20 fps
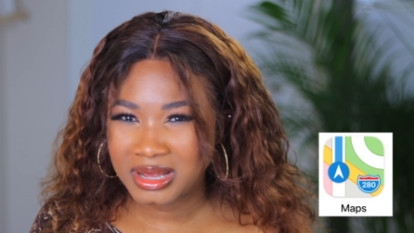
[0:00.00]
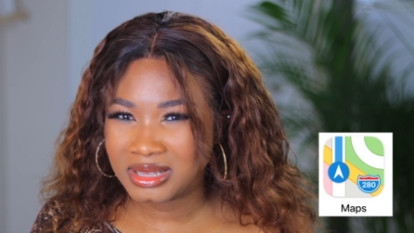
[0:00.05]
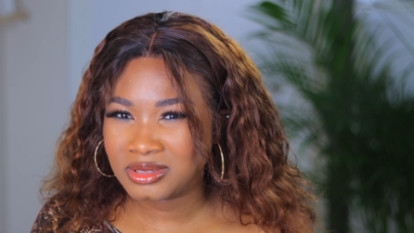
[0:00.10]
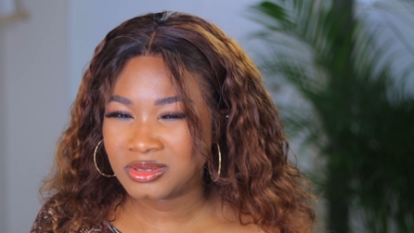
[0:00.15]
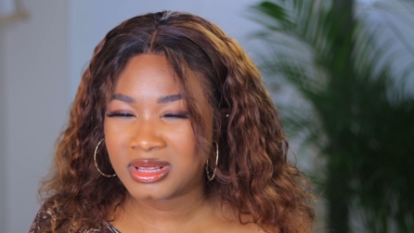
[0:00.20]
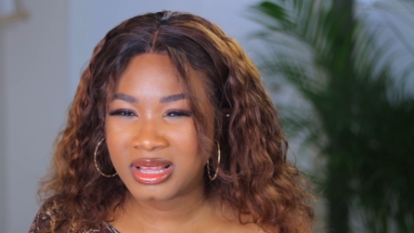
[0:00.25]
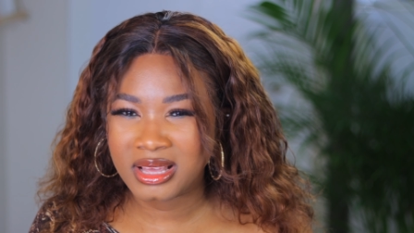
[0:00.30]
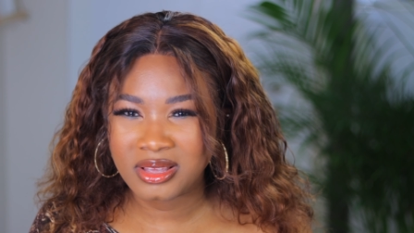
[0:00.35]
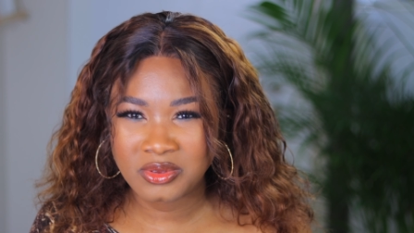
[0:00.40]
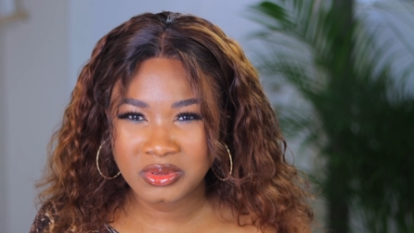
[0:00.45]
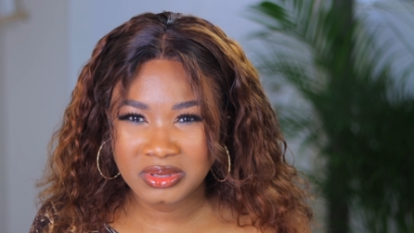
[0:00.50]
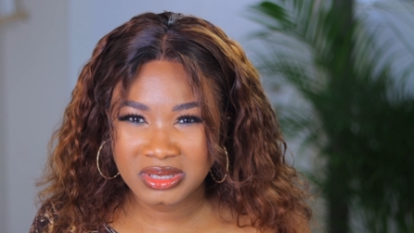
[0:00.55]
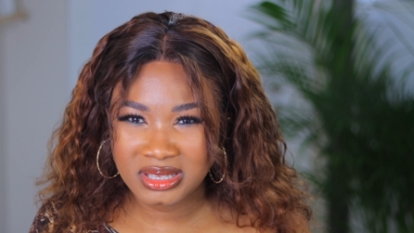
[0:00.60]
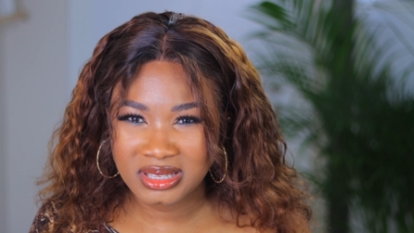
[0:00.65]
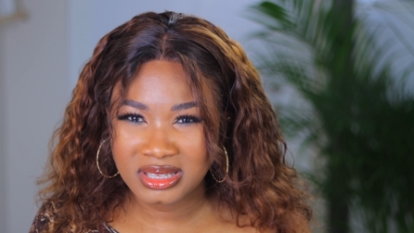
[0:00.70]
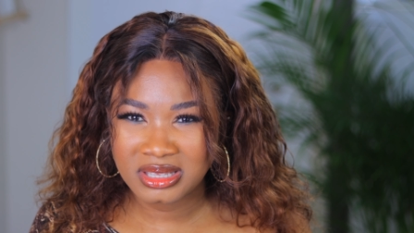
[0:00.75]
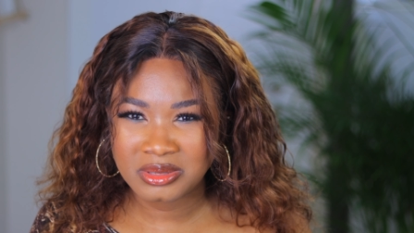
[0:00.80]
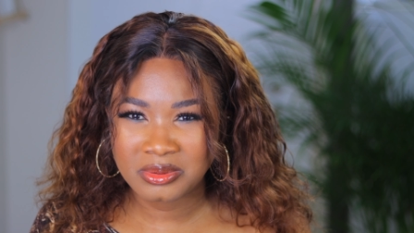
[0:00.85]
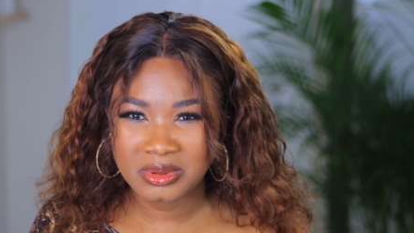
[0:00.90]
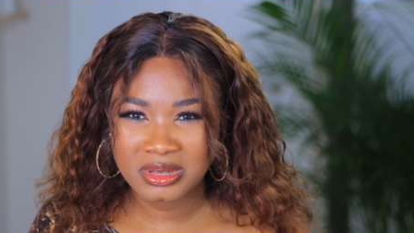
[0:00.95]
I don't like
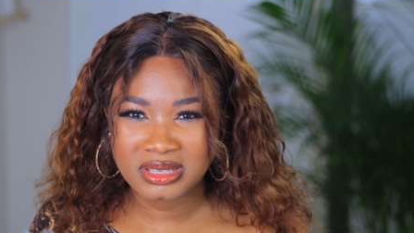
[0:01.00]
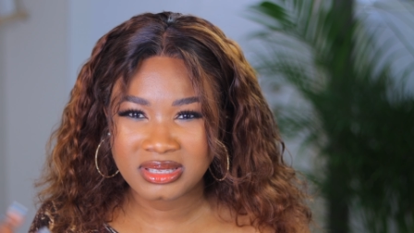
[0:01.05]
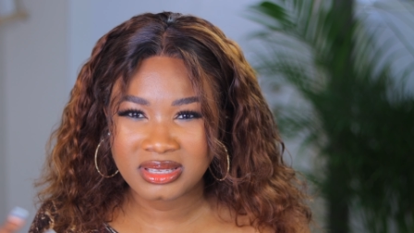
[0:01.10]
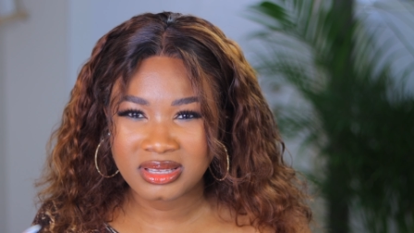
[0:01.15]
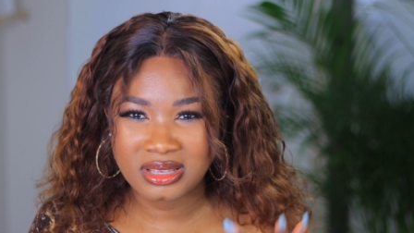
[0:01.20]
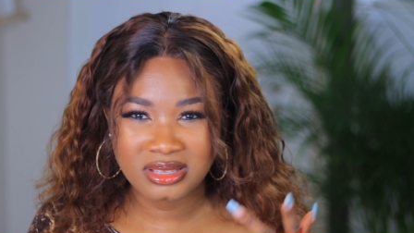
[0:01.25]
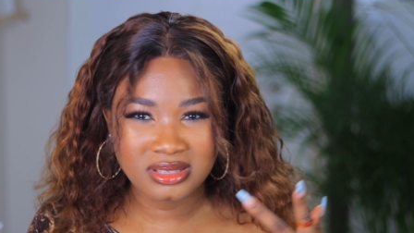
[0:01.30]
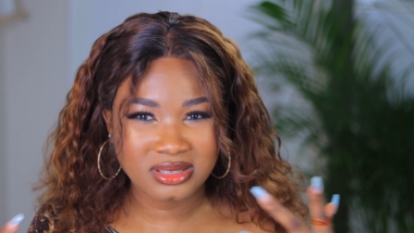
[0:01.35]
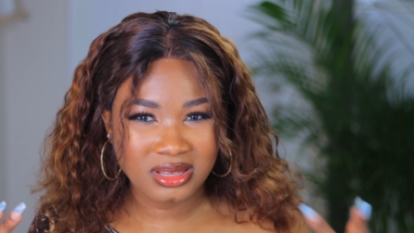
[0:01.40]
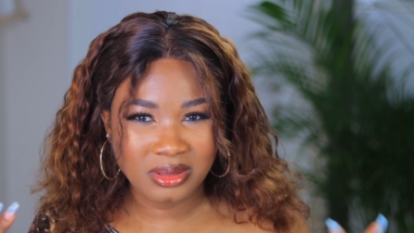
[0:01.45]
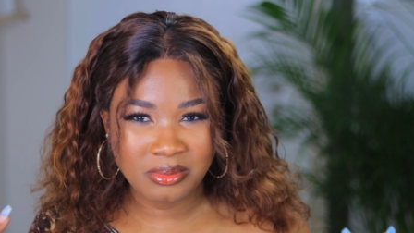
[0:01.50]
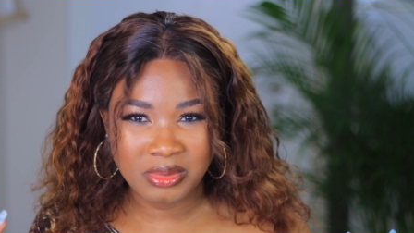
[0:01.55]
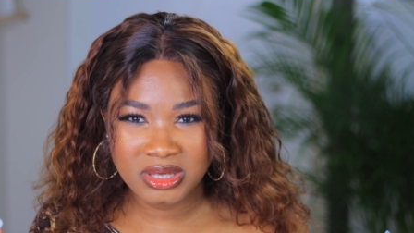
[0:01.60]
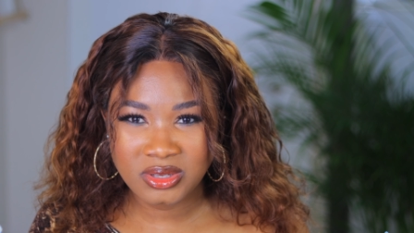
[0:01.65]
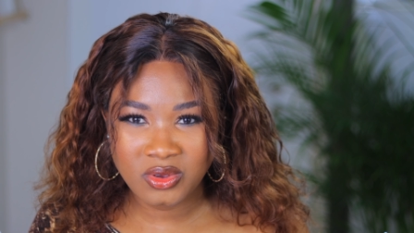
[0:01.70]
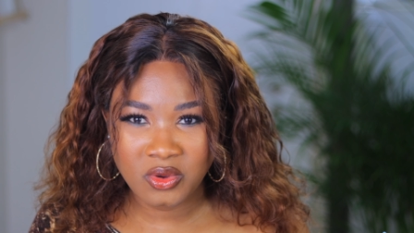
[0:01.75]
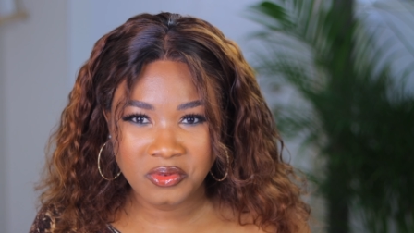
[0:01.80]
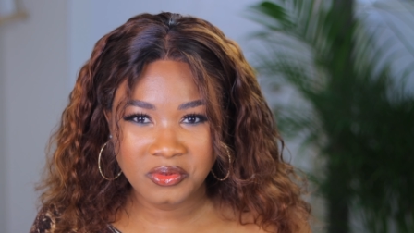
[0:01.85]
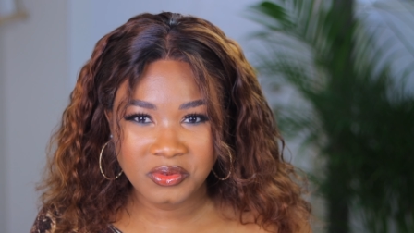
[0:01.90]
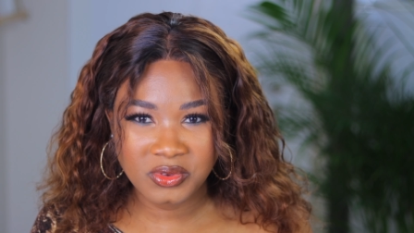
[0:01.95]
using it because it's a bit
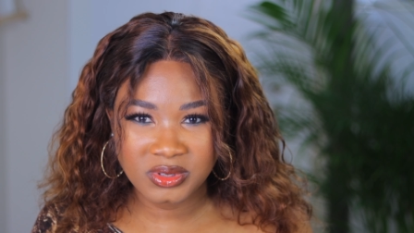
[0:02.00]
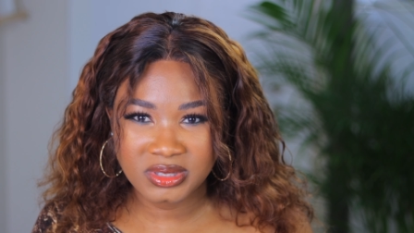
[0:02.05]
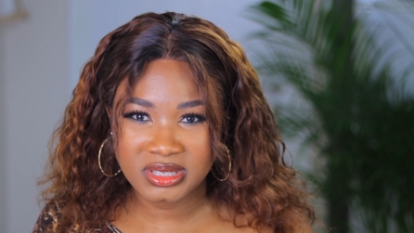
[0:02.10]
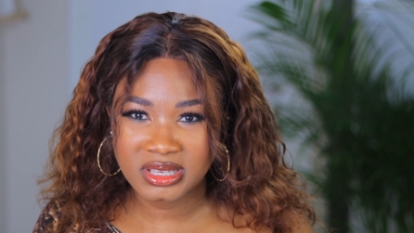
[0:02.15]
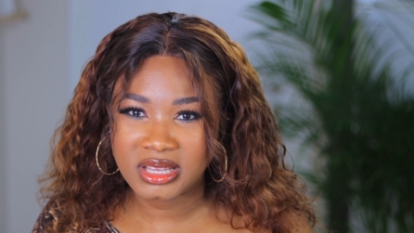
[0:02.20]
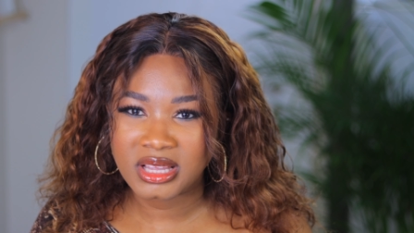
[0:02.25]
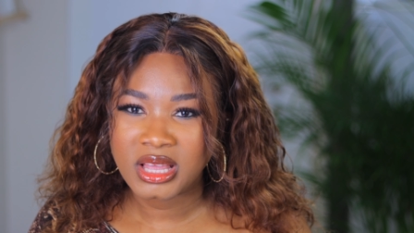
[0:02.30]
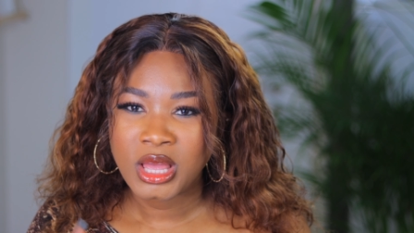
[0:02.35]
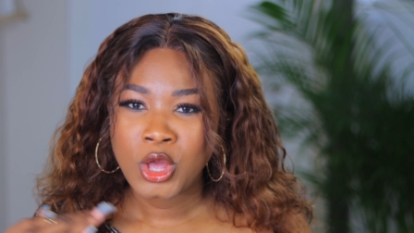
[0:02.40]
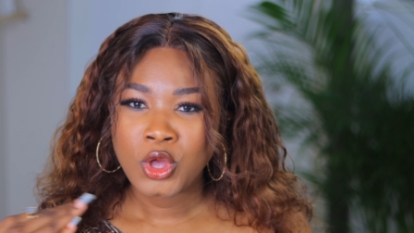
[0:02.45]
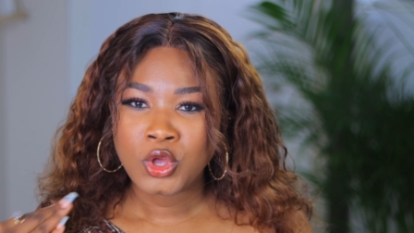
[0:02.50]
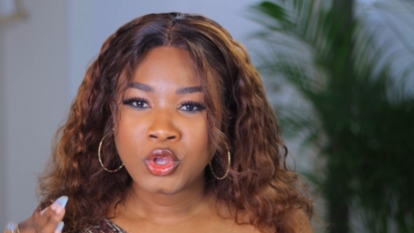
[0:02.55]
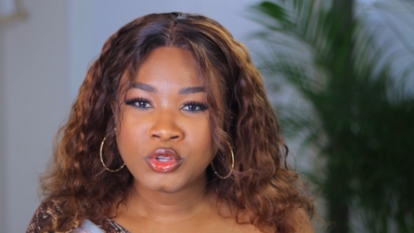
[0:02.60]
confusing.